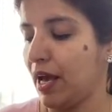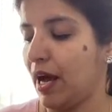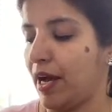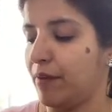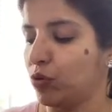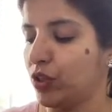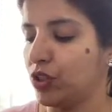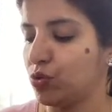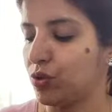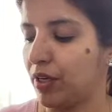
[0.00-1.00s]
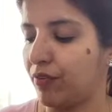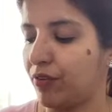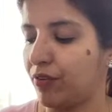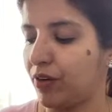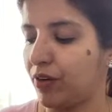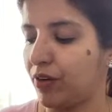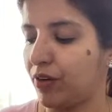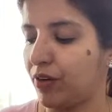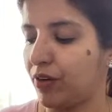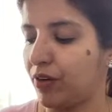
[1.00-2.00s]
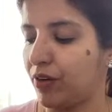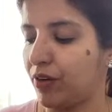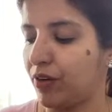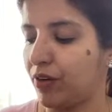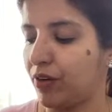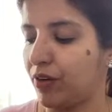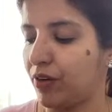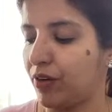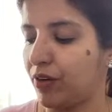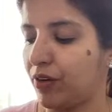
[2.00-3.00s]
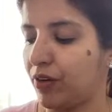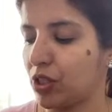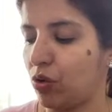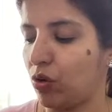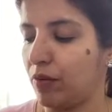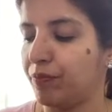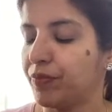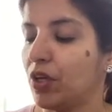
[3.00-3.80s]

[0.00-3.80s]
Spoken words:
I am going to give her IV labetalol.